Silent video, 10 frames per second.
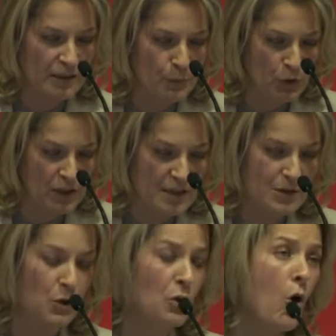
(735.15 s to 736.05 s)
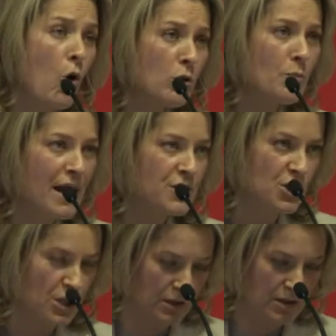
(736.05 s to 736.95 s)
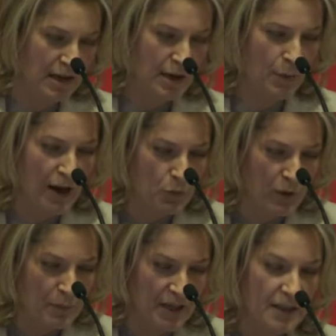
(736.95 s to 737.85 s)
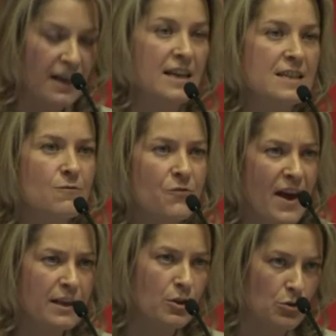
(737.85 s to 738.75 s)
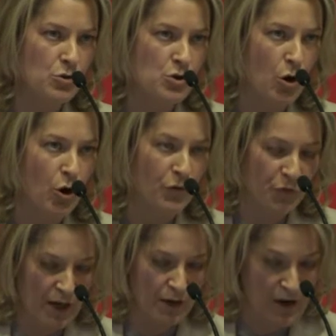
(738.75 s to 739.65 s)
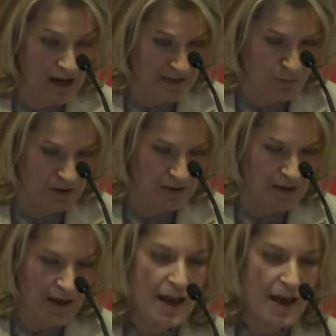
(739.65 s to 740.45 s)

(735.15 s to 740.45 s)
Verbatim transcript: the police were all mentioned by women as venues of harassment